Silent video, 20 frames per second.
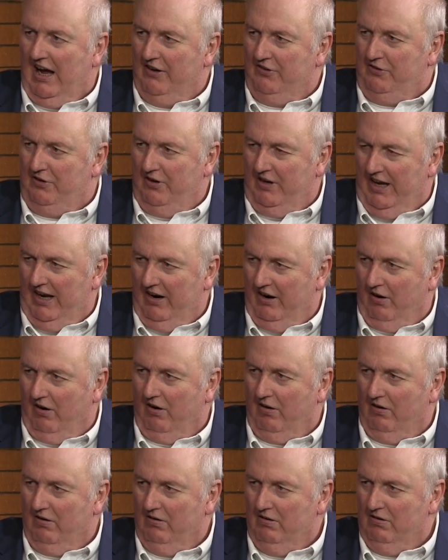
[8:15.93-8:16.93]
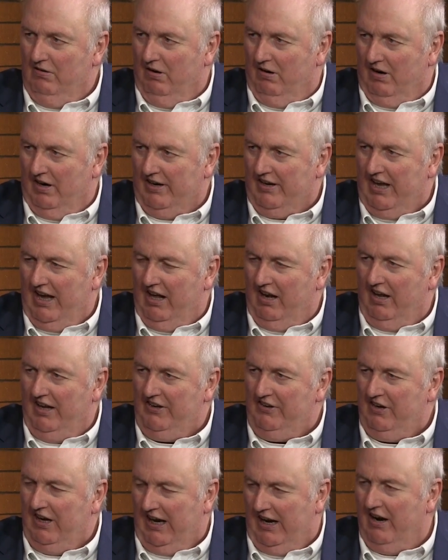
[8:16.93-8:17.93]
To hear Laura
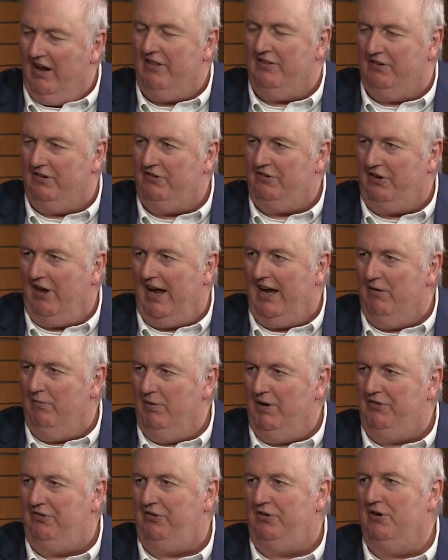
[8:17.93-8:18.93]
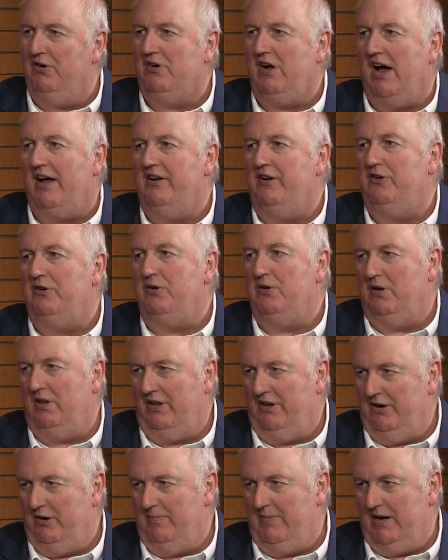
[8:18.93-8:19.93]
Kelly and others say it, we've still got to do a
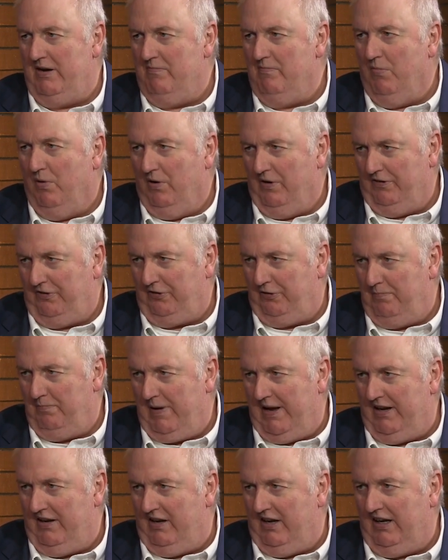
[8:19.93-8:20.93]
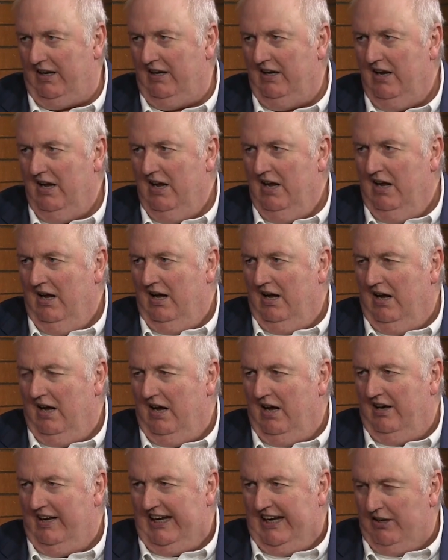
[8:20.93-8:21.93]
little bit more spending
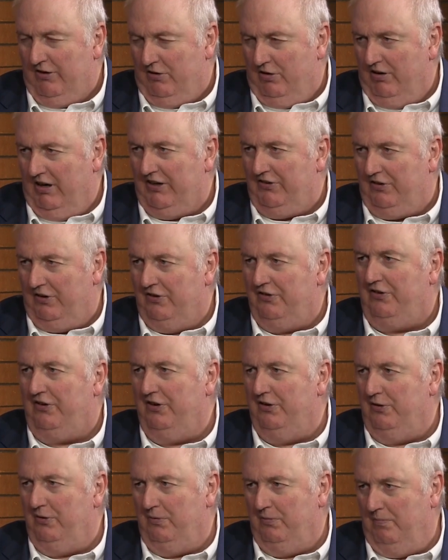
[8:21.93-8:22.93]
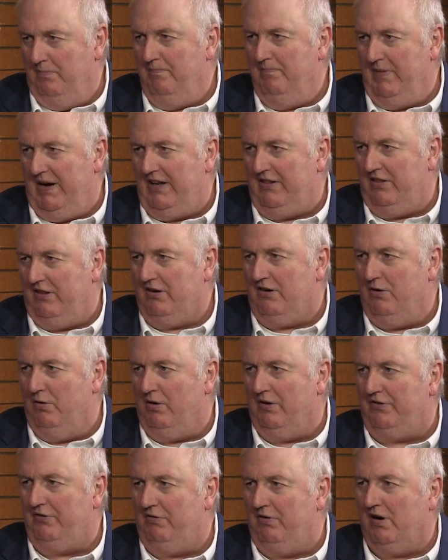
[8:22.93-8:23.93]
increases to meet the
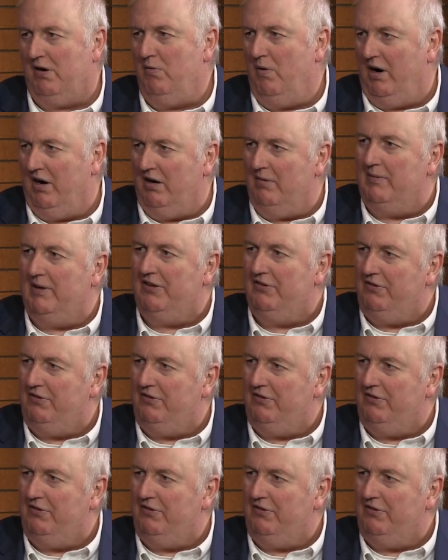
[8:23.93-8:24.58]
court's requirements.